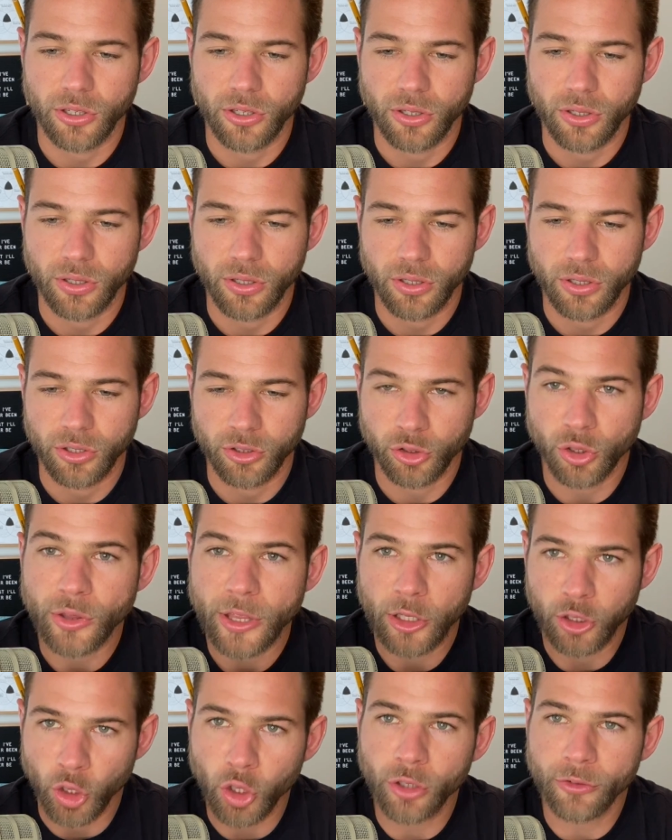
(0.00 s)
So they learn
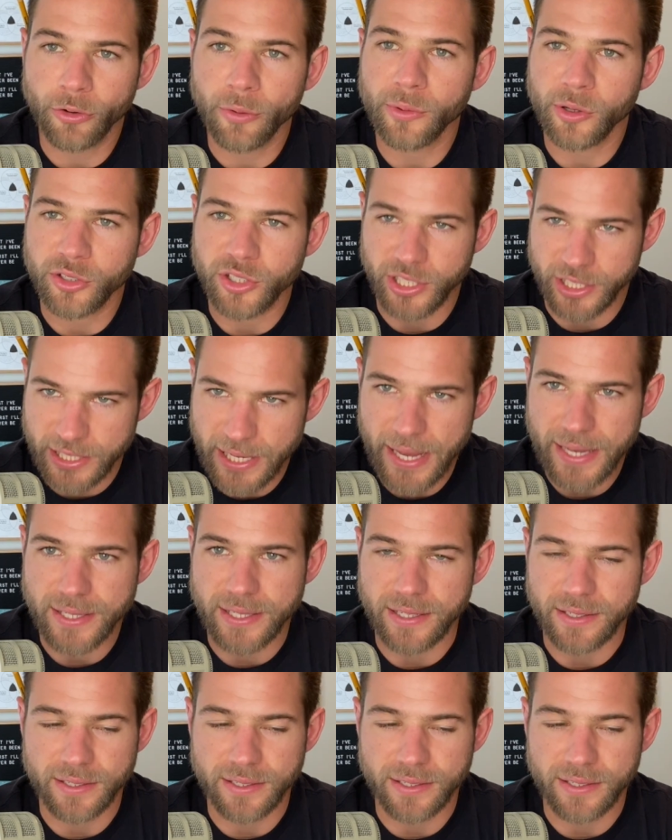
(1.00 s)
from their successes.